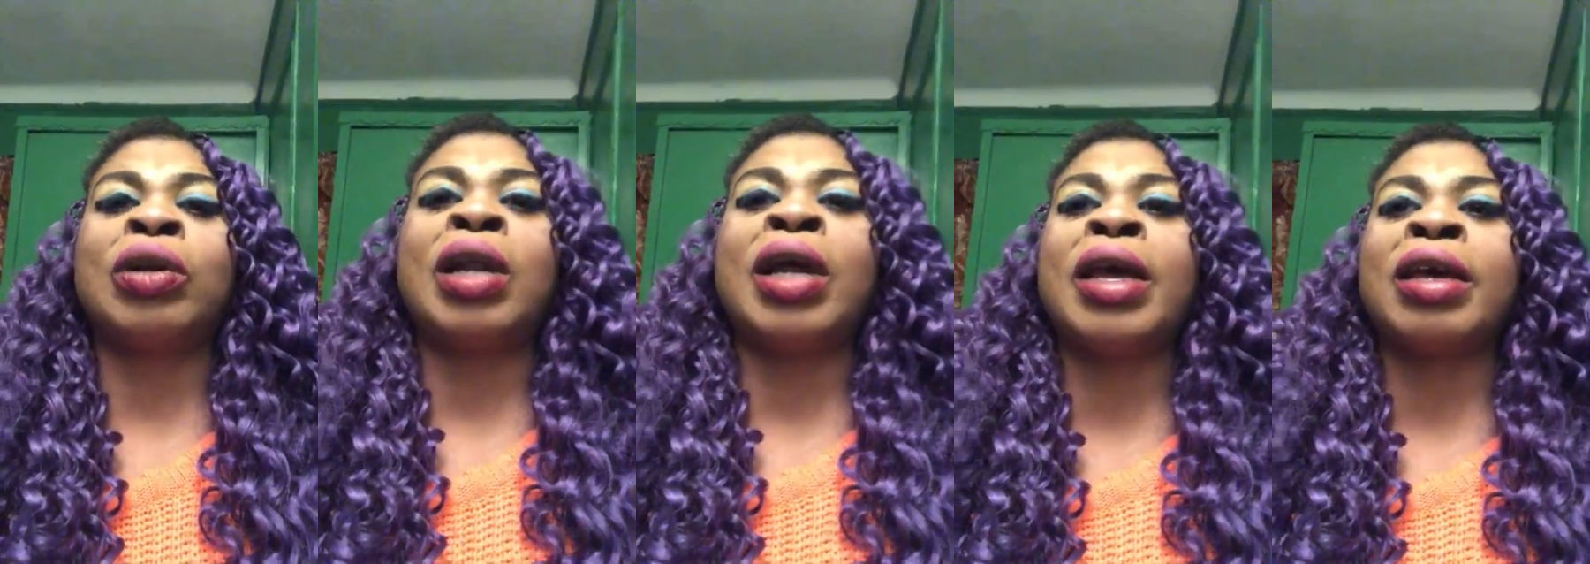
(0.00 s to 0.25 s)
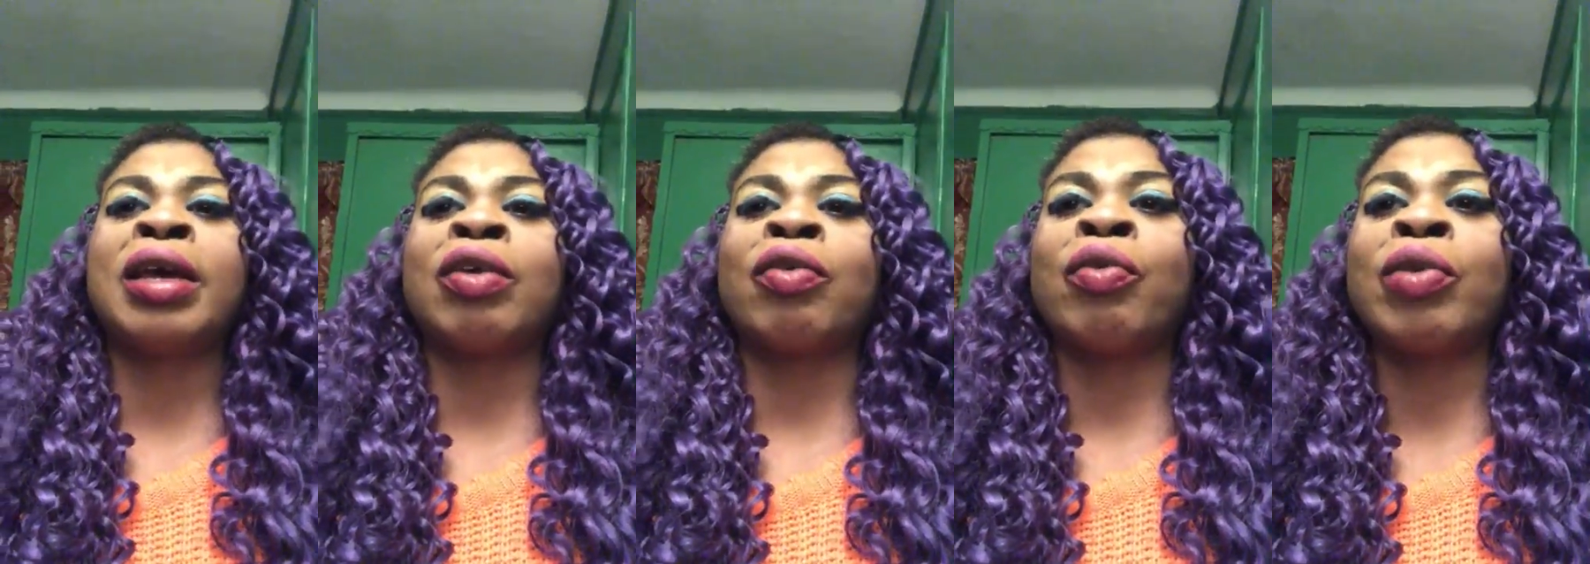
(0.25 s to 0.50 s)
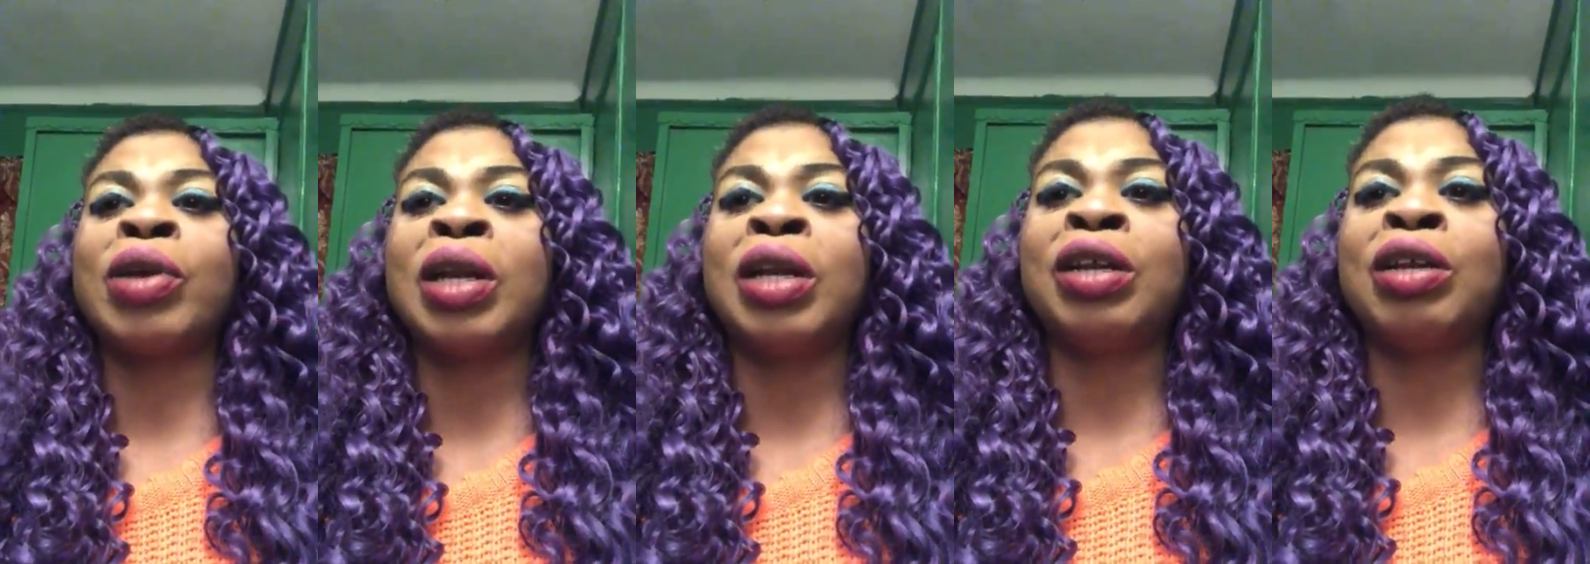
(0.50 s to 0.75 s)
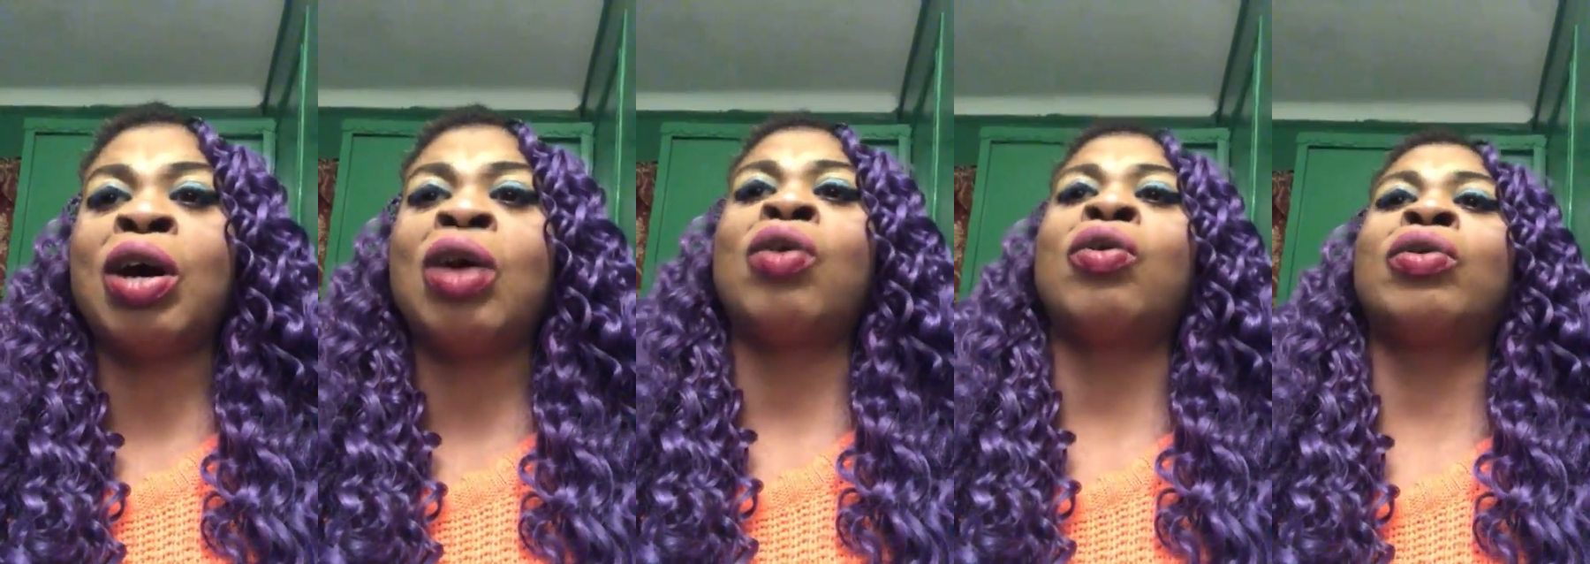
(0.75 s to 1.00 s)
like really
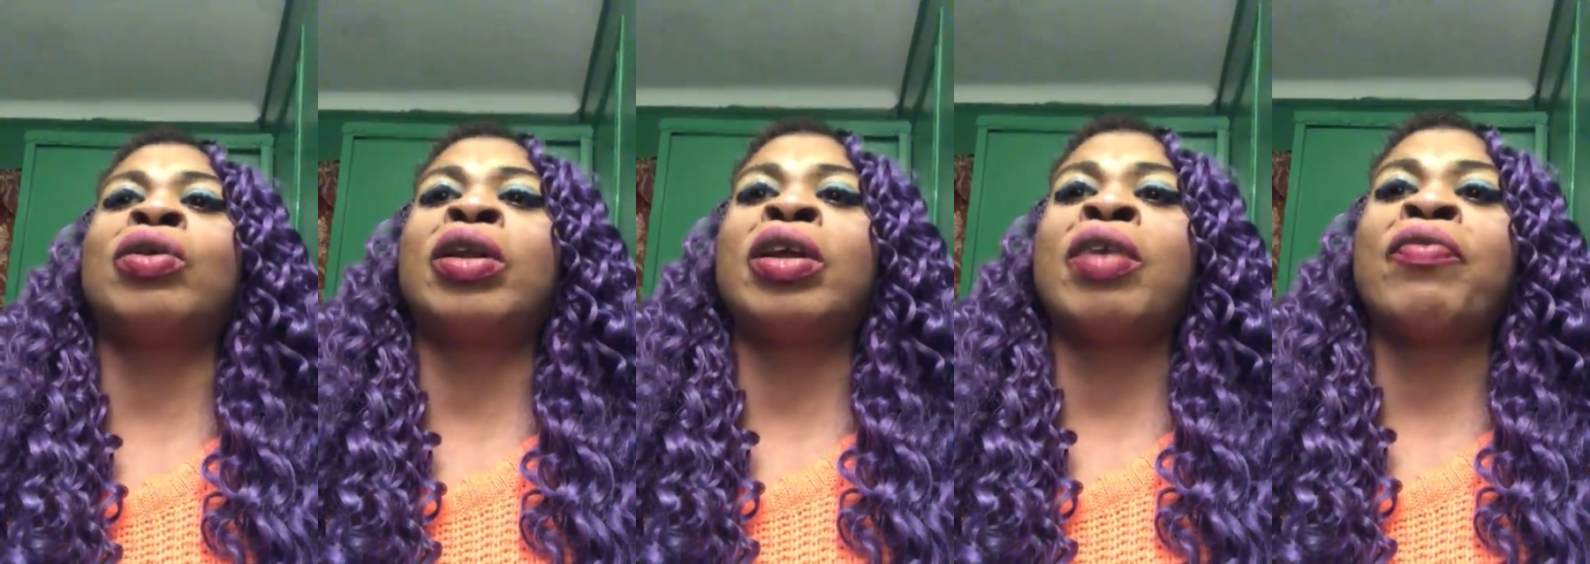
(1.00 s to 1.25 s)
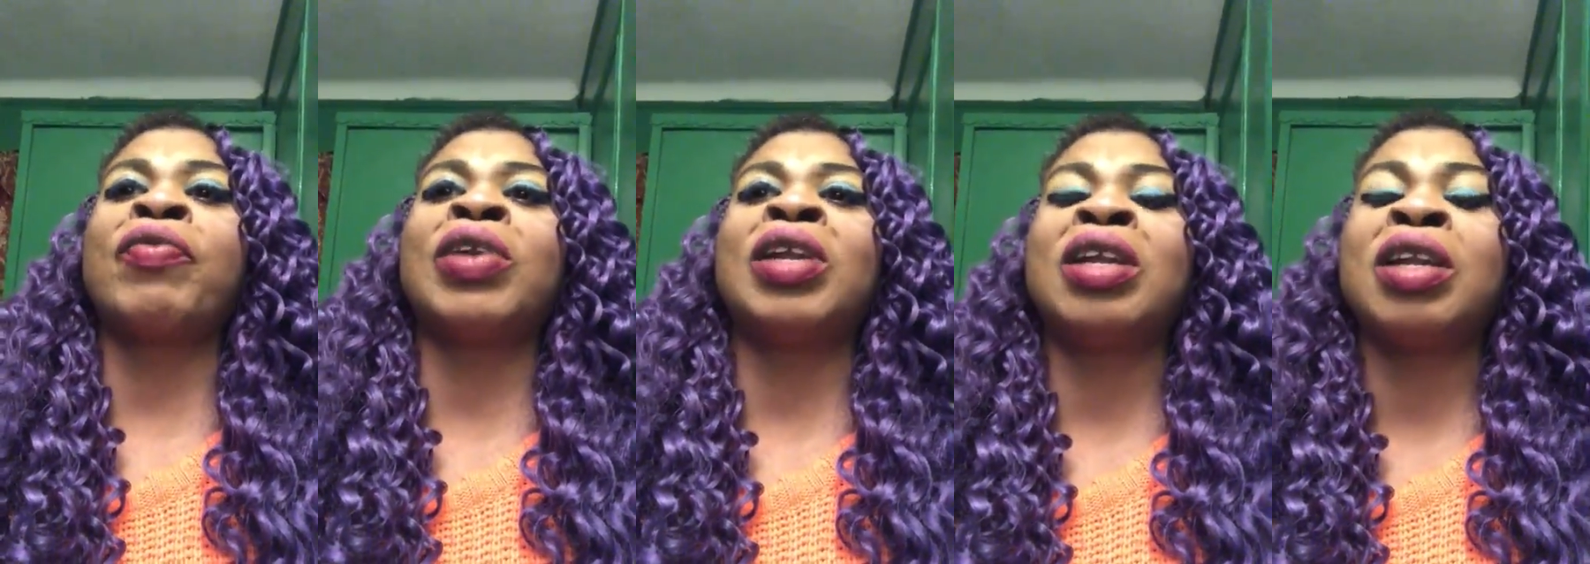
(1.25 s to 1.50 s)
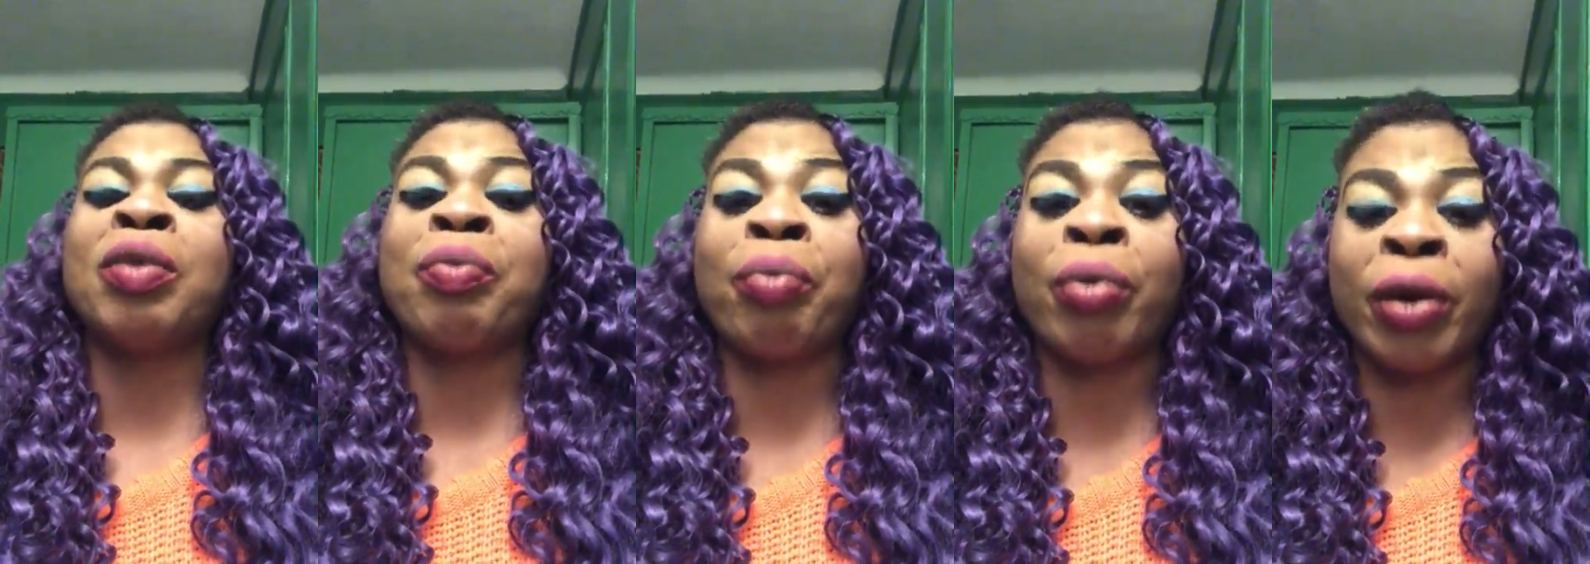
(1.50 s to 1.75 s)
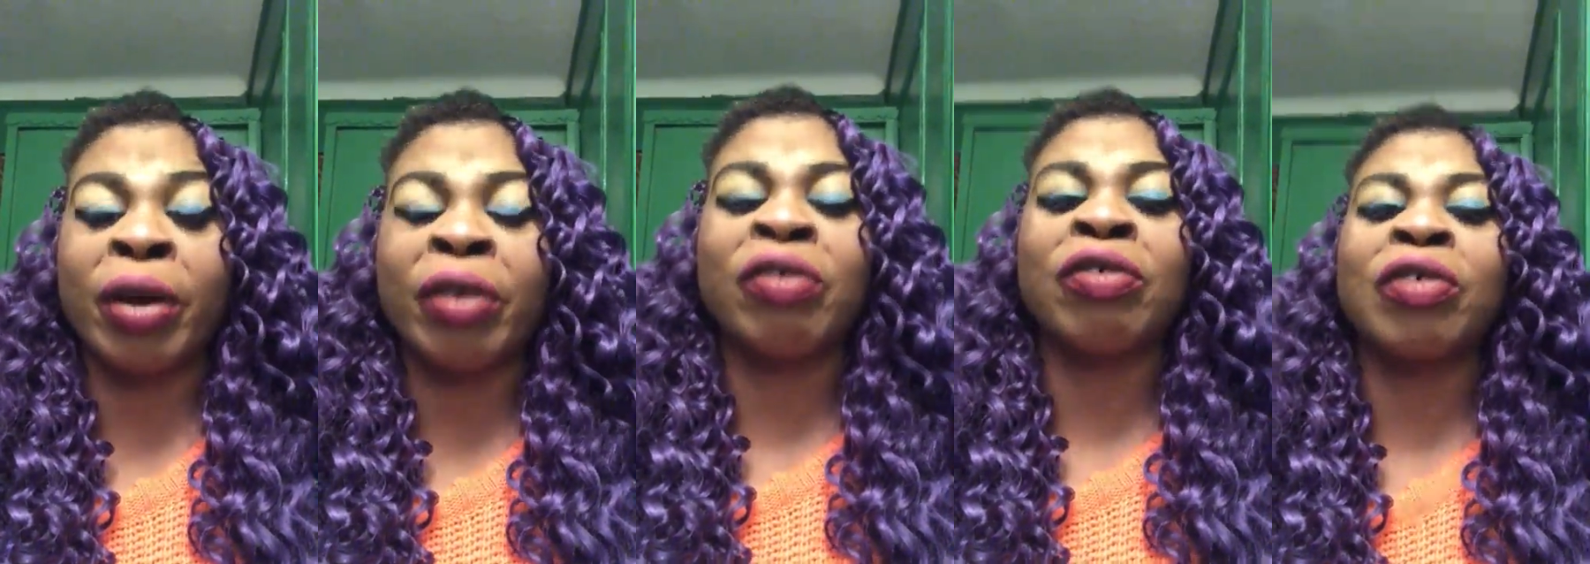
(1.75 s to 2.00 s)
down, you're feeling
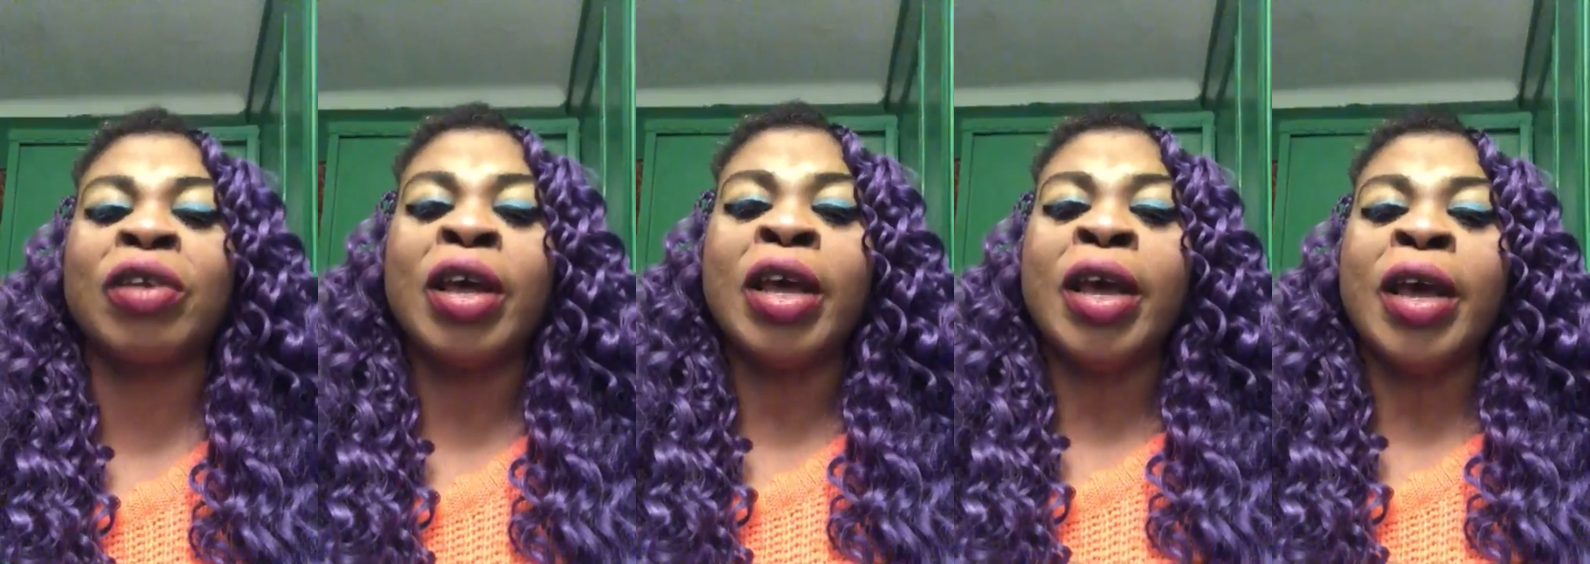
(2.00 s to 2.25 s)
depressed.